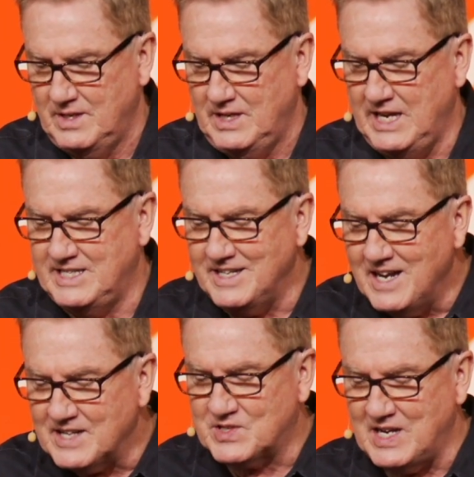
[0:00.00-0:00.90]
He did
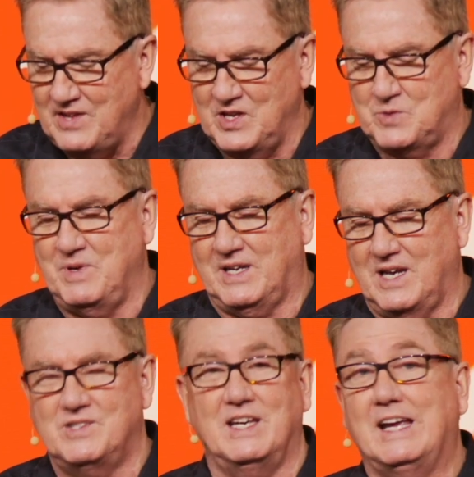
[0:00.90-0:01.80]
not say this
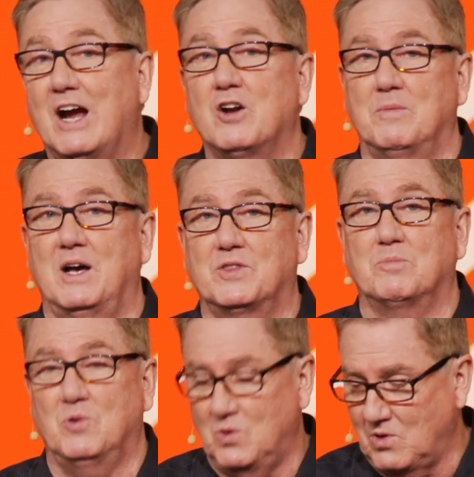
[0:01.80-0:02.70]
because he cared about the
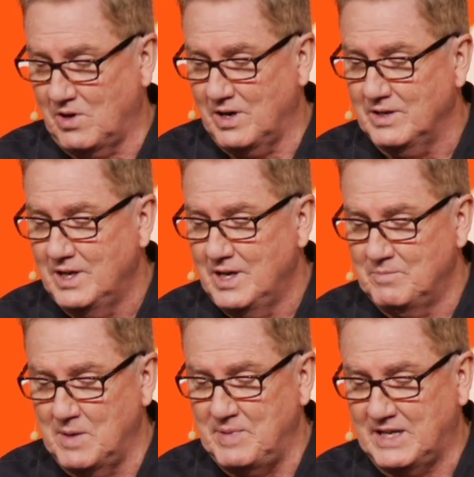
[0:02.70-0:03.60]
poor,
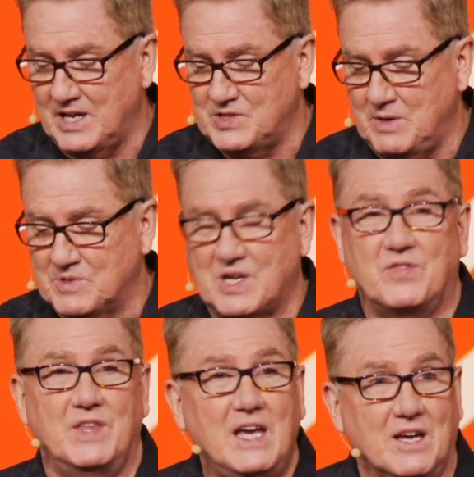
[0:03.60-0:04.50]
but because he was a
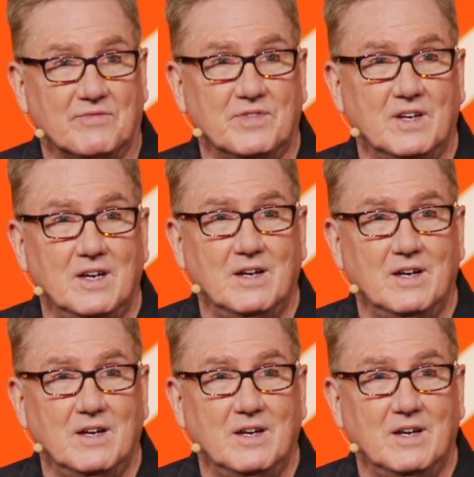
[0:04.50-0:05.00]
thief.